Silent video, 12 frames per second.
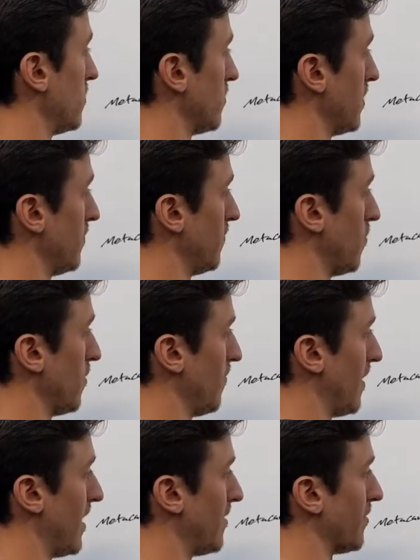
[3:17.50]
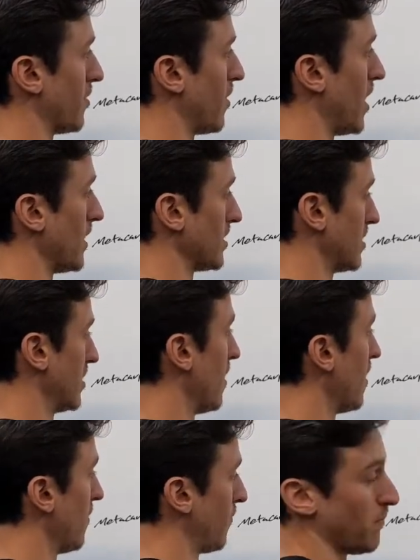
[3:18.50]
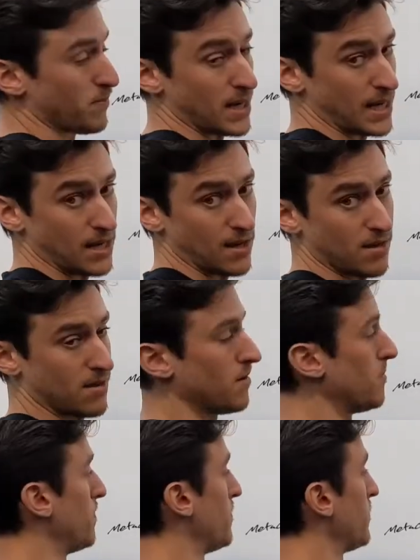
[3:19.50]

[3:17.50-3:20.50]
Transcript: 3, 4, 5 across from pinky to thumb.